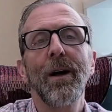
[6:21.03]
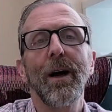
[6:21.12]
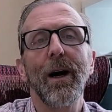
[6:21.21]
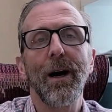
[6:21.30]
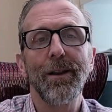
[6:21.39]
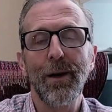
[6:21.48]

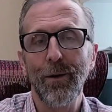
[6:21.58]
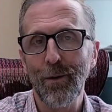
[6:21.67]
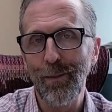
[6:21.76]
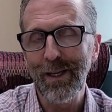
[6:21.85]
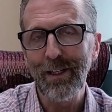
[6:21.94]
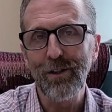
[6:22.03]
They're the
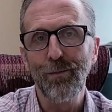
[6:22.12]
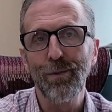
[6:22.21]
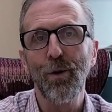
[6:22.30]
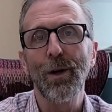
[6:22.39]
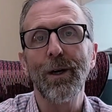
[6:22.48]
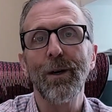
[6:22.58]
biggest
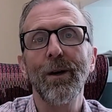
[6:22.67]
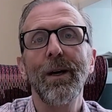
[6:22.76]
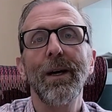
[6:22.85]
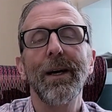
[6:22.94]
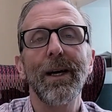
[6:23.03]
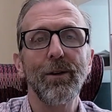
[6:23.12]
employer,
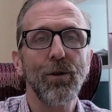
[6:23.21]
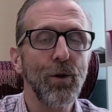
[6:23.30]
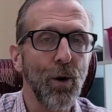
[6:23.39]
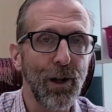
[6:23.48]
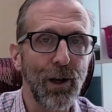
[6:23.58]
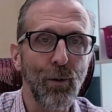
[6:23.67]
and you can
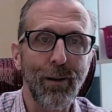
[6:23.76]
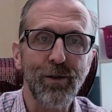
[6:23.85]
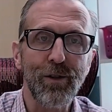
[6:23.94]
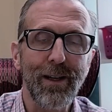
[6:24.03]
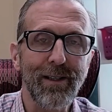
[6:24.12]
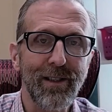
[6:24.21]
go to their
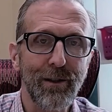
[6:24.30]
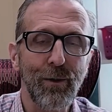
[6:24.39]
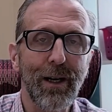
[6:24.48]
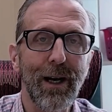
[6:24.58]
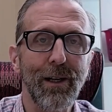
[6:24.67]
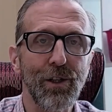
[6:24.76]
website and see what
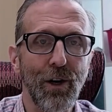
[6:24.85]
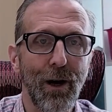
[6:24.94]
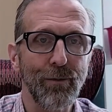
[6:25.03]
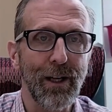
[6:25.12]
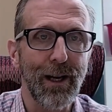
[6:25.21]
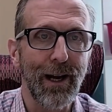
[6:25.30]
kind of
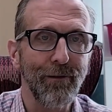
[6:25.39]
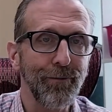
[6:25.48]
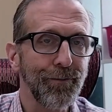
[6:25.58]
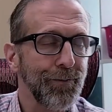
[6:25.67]
jobs they have.